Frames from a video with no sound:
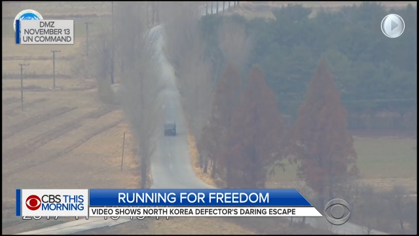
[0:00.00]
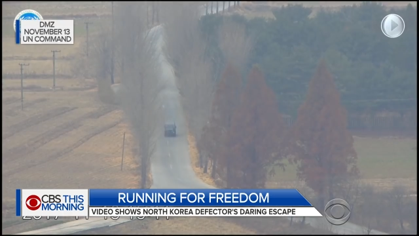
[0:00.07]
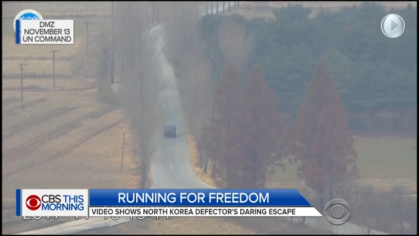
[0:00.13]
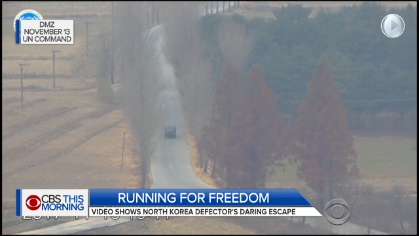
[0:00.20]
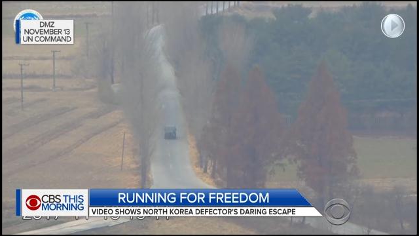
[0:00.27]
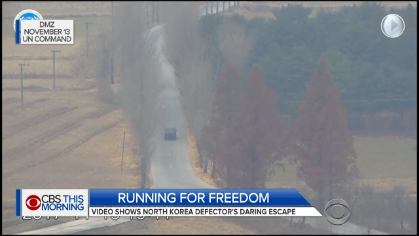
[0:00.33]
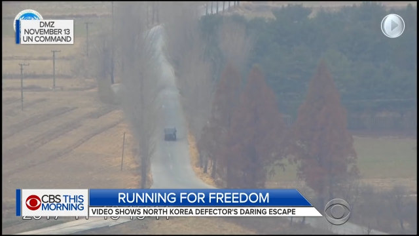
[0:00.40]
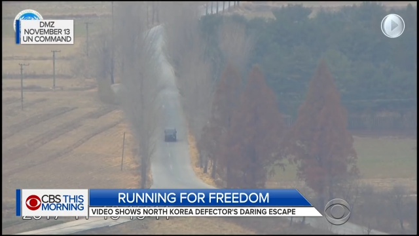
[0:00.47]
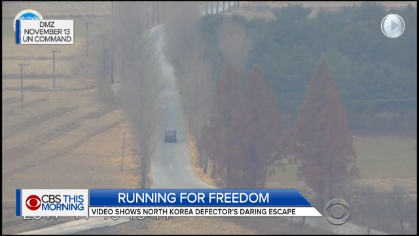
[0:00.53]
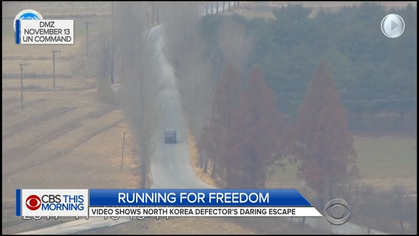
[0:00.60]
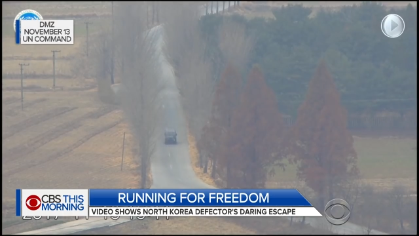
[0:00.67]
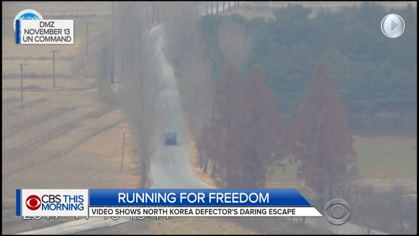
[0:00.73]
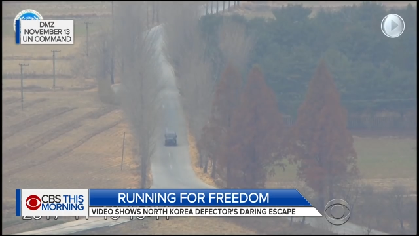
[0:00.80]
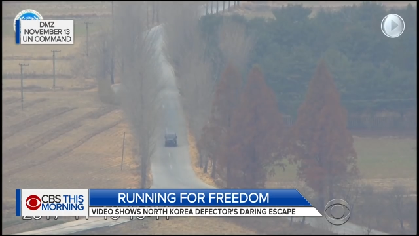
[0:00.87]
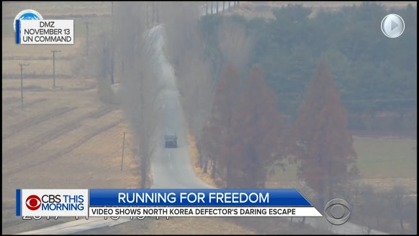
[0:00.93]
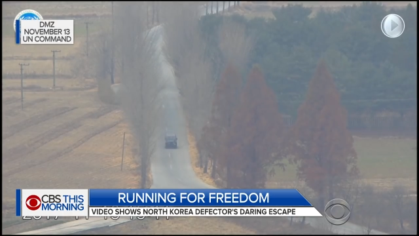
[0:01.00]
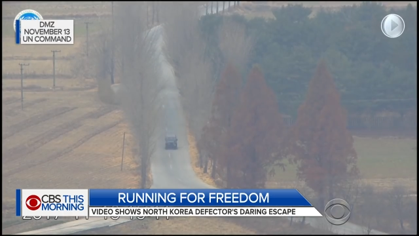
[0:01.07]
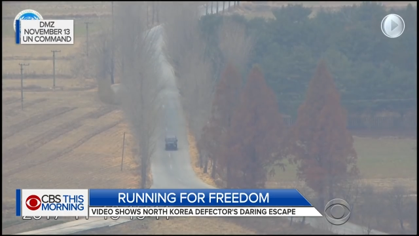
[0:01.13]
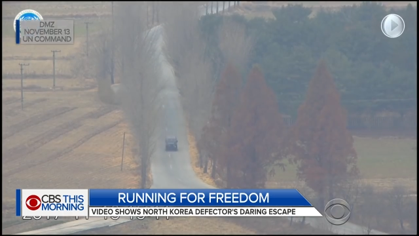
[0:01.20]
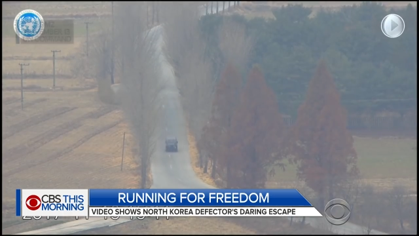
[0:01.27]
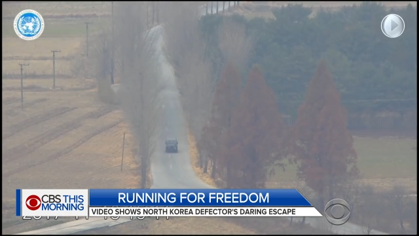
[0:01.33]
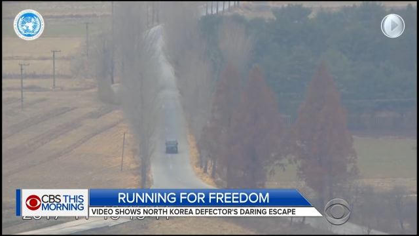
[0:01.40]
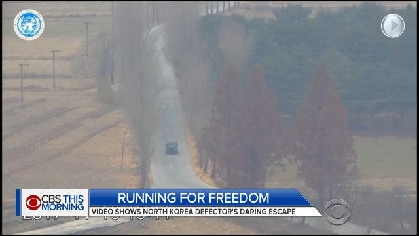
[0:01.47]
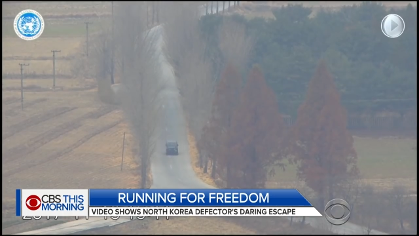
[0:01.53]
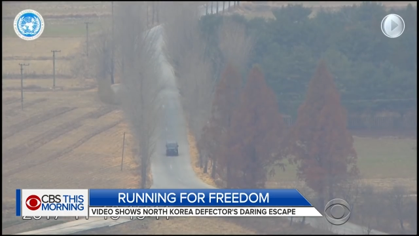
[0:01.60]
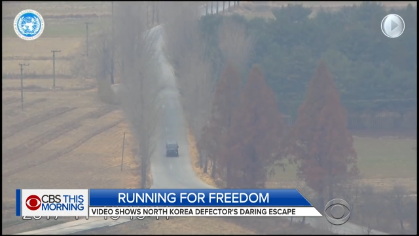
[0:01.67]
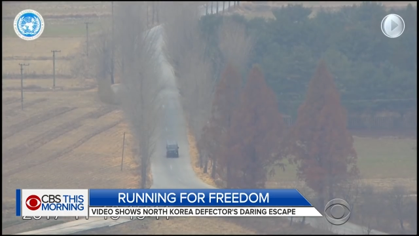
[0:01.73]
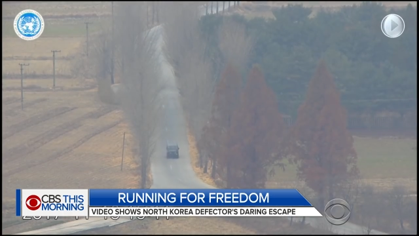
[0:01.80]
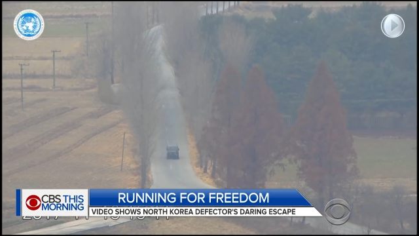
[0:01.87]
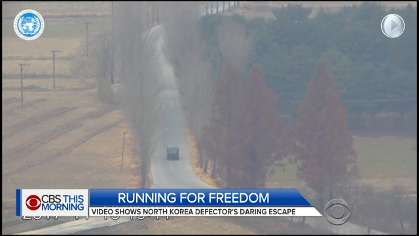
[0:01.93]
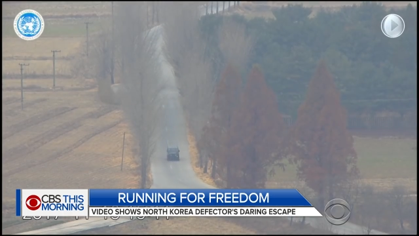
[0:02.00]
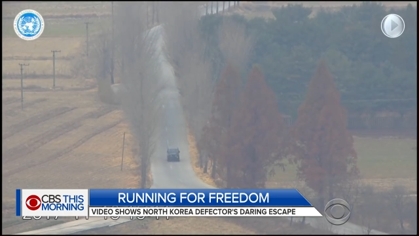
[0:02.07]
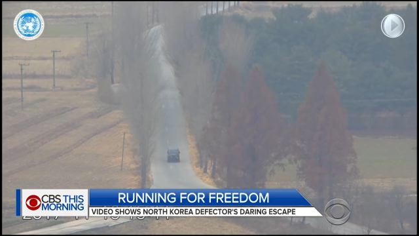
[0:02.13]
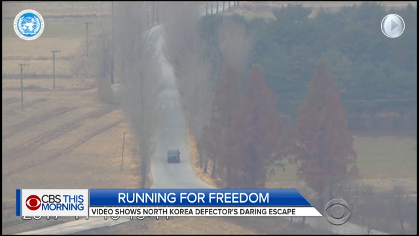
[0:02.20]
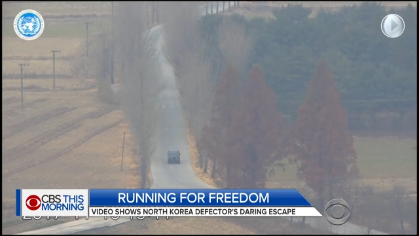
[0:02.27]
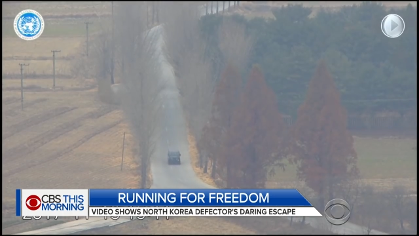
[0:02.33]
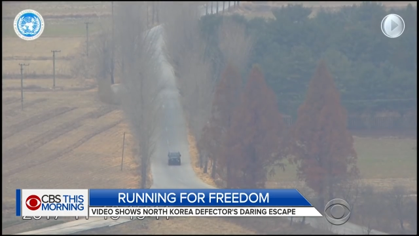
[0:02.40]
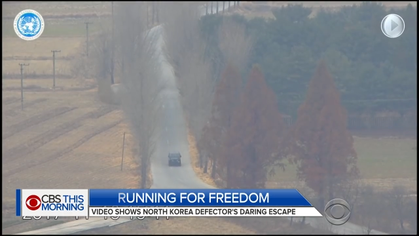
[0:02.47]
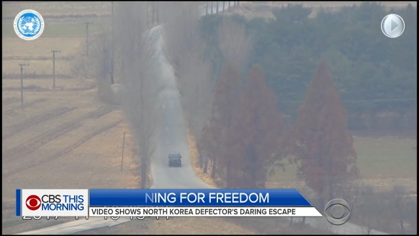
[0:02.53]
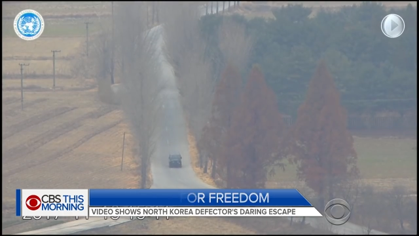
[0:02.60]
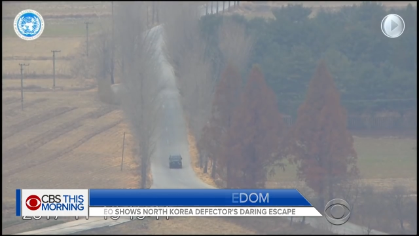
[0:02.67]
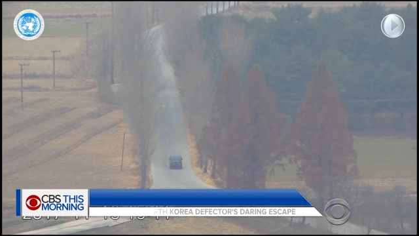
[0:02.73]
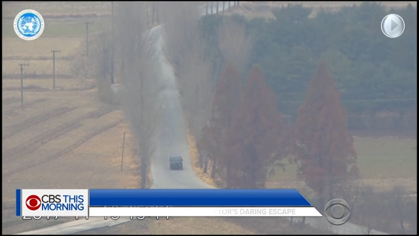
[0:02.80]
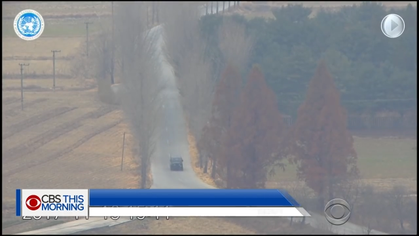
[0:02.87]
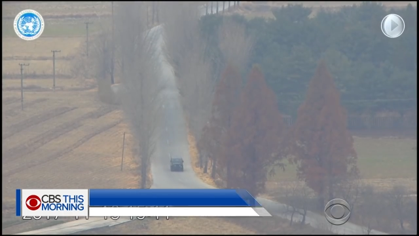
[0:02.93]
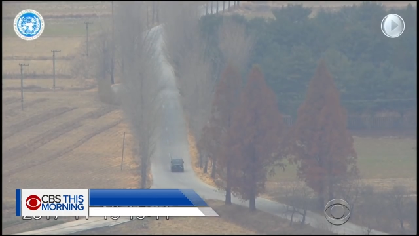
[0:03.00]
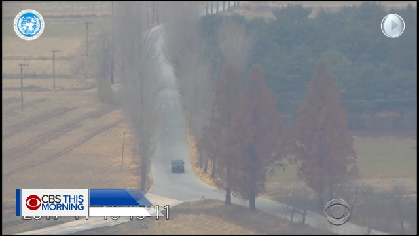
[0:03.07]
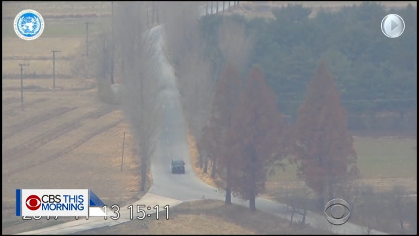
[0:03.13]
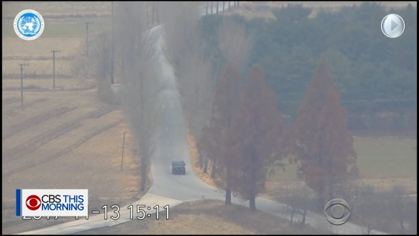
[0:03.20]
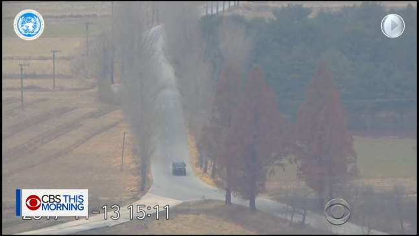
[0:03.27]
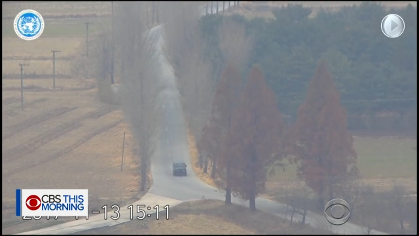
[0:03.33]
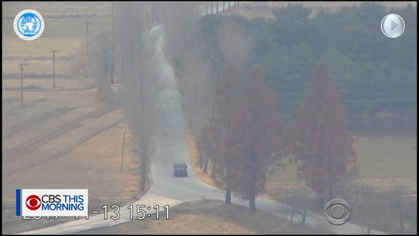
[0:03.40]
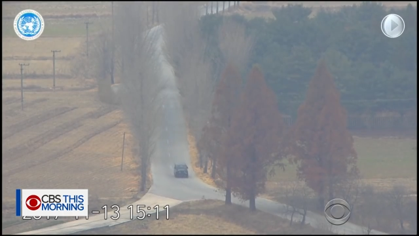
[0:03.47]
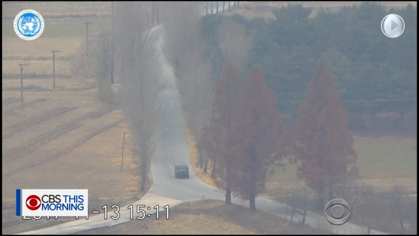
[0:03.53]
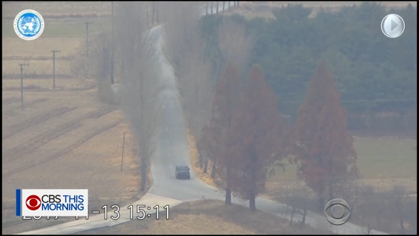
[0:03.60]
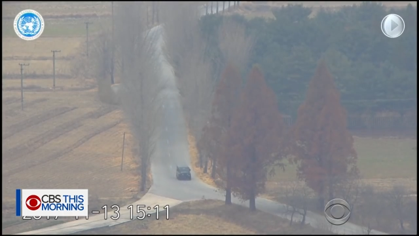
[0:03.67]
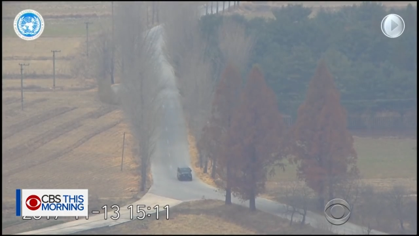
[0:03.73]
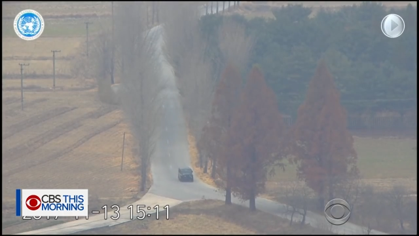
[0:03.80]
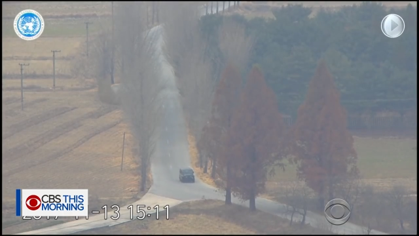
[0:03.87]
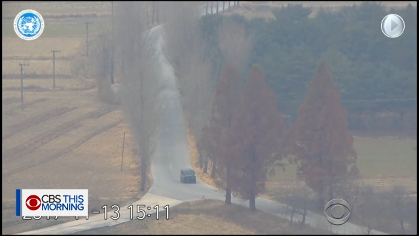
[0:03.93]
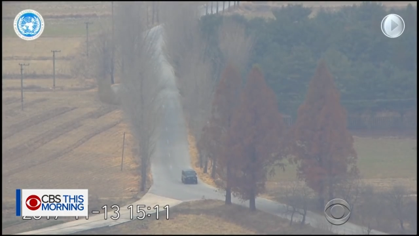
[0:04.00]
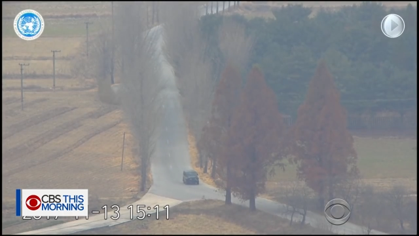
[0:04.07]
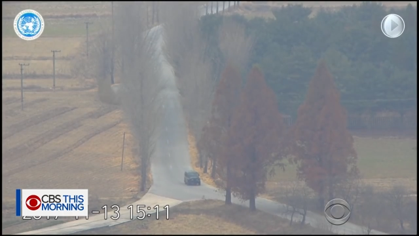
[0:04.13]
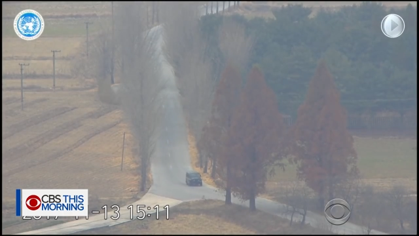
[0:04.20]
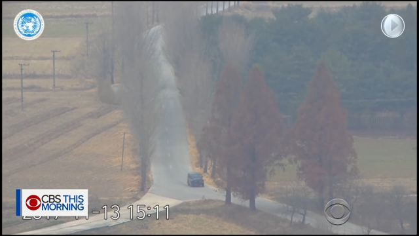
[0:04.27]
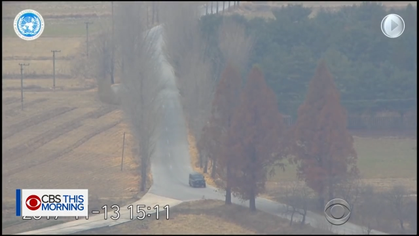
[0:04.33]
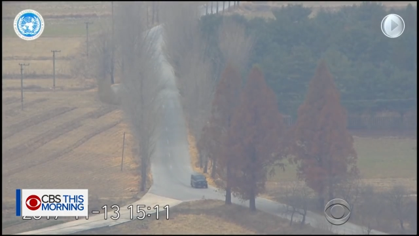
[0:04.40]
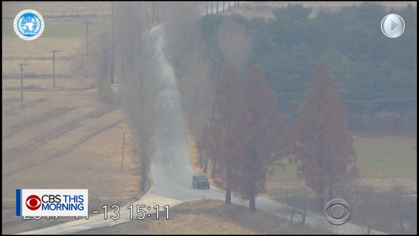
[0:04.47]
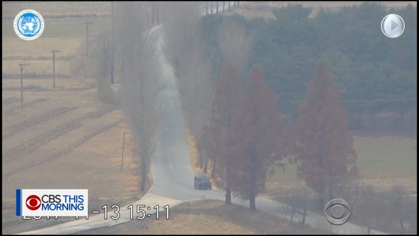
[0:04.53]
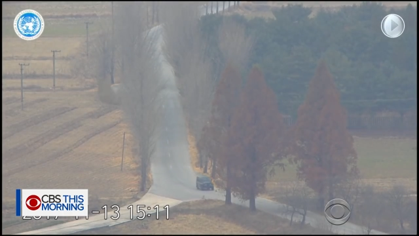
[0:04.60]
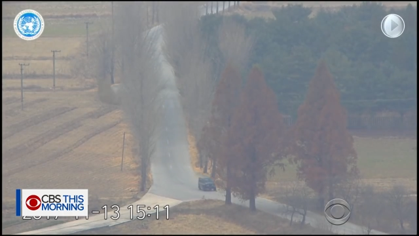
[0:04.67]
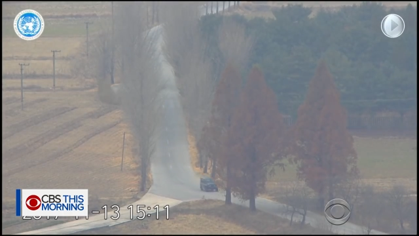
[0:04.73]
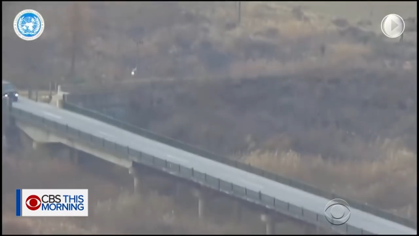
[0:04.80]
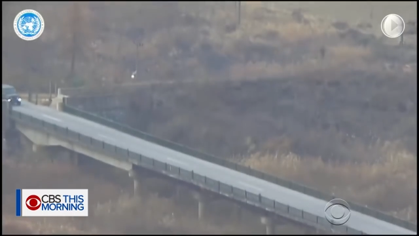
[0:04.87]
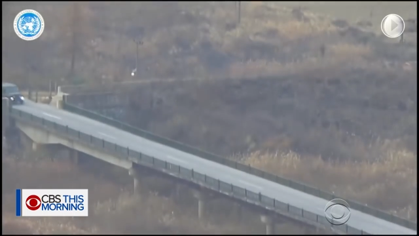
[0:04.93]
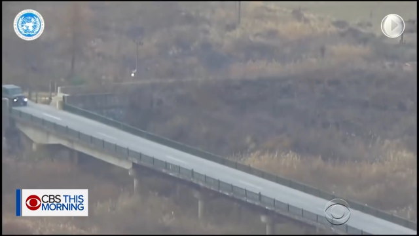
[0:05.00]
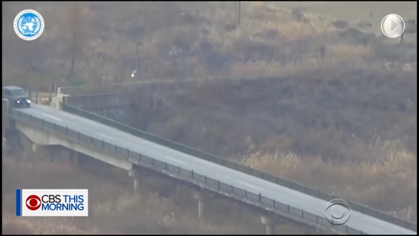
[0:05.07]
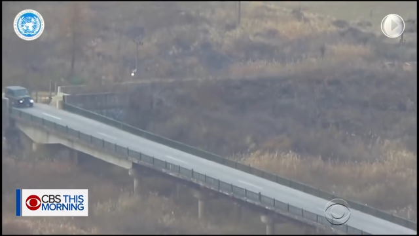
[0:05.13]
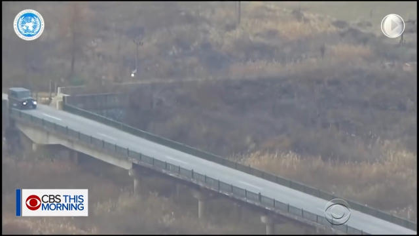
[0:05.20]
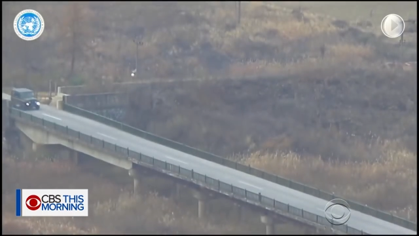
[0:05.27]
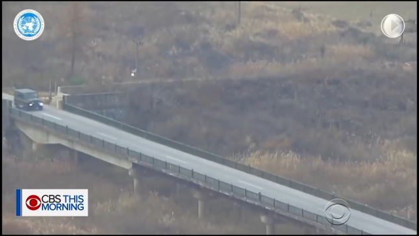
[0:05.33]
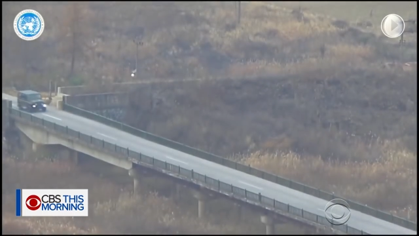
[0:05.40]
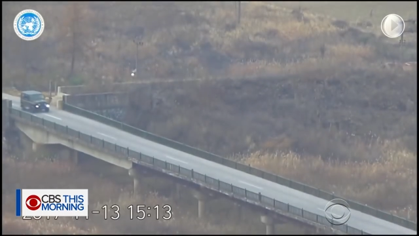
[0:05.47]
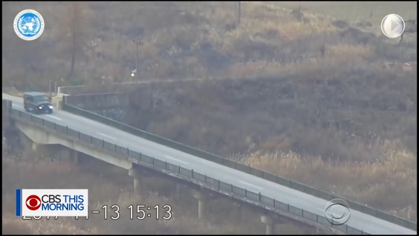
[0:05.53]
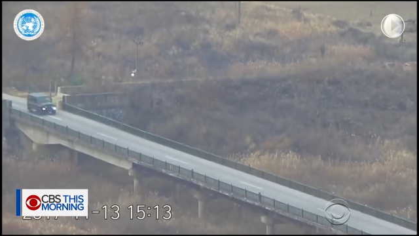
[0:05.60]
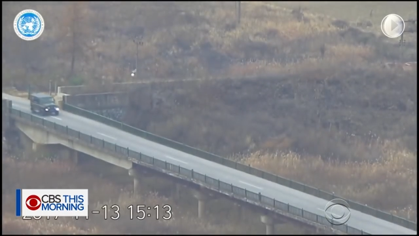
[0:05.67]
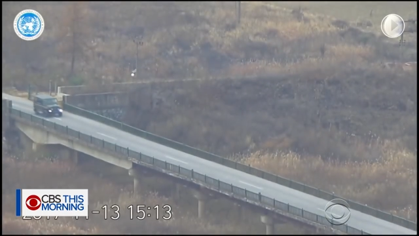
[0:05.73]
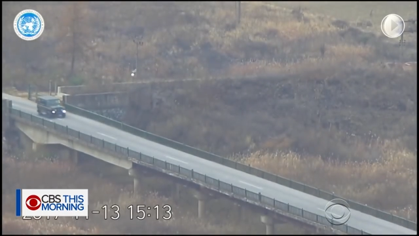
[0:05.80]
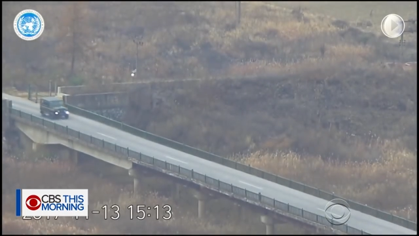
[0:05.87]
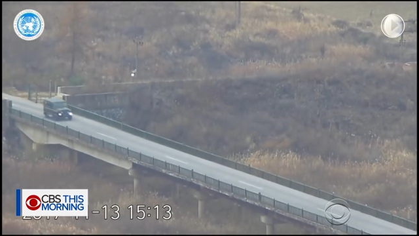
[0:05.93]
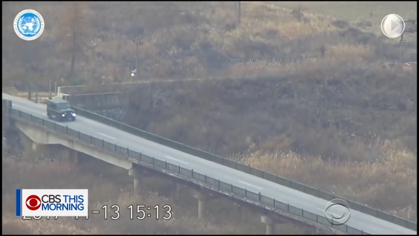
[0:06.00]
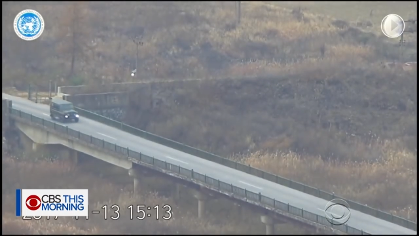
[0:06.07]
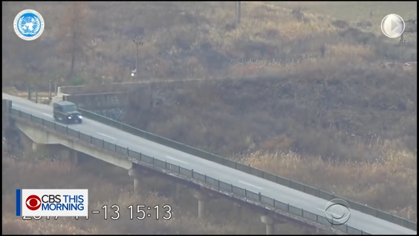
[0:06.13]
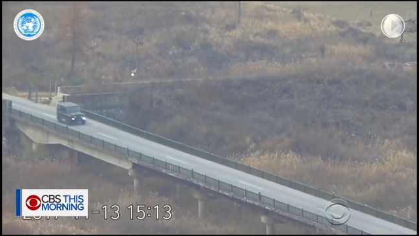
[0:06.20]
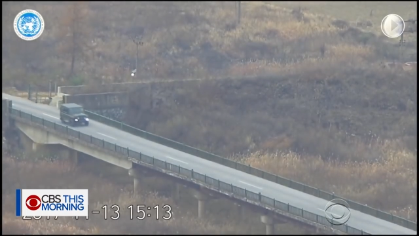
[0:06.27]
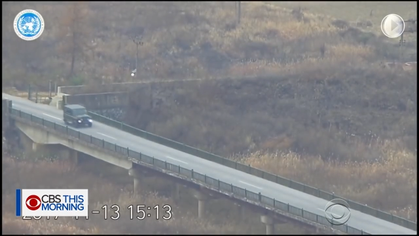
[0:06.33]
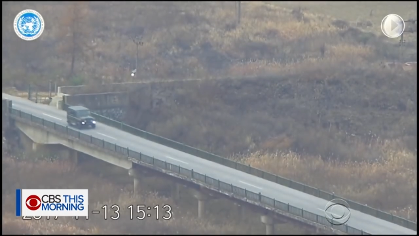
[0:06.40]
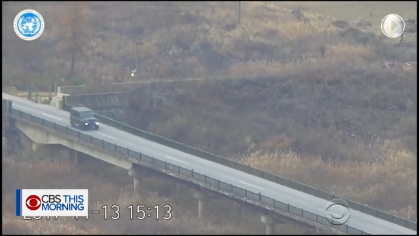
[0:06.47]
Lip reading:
No face is visible, so there are no lips to read.